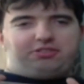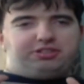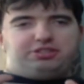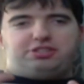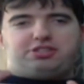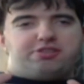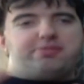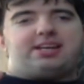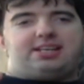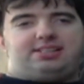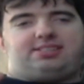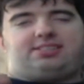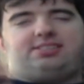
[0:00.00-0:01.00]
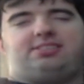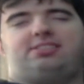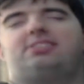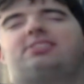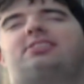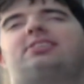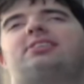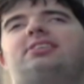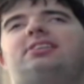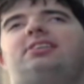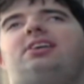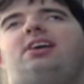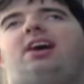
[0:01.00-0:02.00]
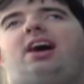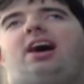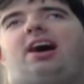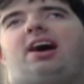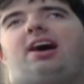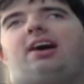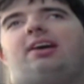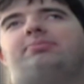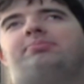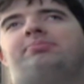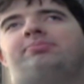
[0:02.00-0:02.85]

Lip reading: can do it. I